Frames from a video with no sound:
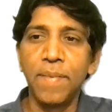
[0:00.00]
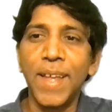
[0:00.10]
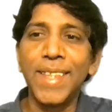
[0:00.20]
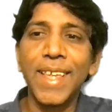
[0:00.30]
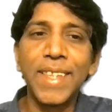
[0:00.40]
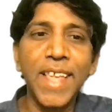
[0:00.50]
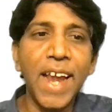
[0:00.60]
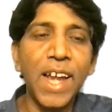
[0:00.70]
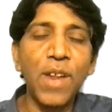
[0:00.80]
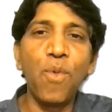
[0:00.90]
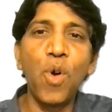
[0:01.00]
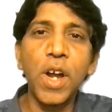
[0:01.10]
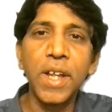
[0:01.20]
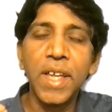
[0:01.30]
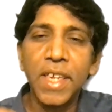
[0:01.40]
that's exactly
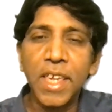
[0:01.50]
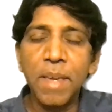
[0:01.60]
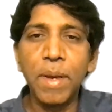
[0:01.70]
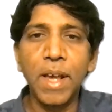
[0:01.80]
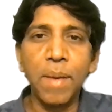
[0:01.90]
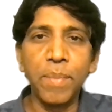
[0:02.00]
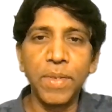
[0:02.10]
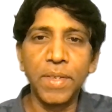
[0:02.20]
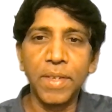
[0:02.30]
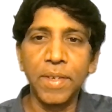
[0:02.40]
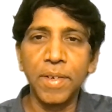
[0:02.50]
what he becomes.